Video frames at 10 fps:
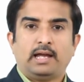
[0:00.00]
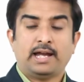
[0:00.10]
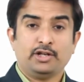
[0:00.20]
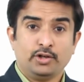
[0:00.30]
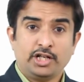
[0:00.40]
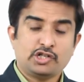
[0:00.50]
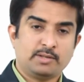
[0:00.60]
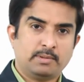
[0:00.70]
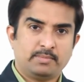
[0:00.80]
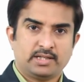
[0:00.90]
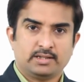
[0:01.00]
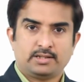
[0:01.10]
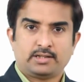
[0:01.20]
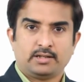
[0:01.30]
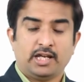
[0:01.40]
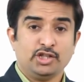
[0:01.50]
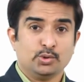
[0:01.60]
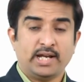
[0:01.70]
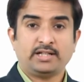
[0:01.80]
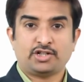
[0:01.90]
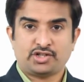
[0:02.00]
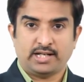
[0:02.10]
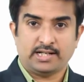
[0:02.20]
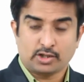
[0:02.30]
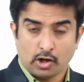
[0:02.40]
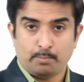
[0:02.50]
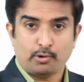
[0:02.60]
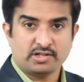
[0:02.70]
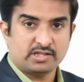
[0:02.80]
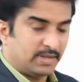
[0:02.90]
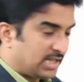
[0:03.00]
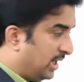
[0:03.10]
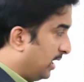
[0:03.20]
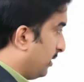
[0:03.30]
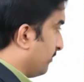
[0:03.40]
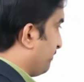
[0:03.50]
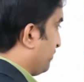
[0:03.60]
And you need to remember that in United States, approximately,